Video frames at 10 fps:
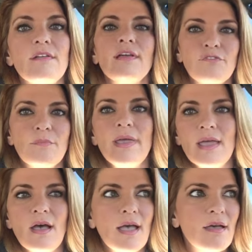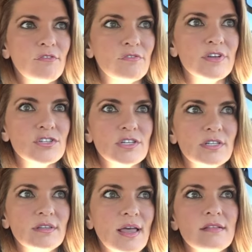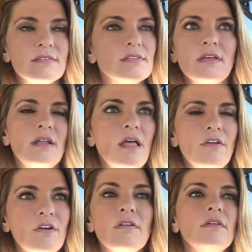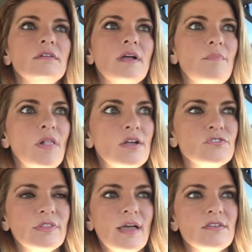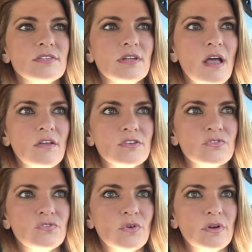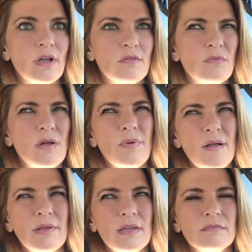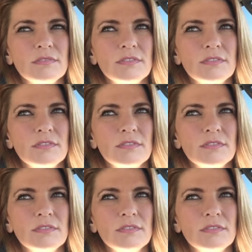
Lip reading: like for me, I have revision, that's another couple $100,000 for, well, probably,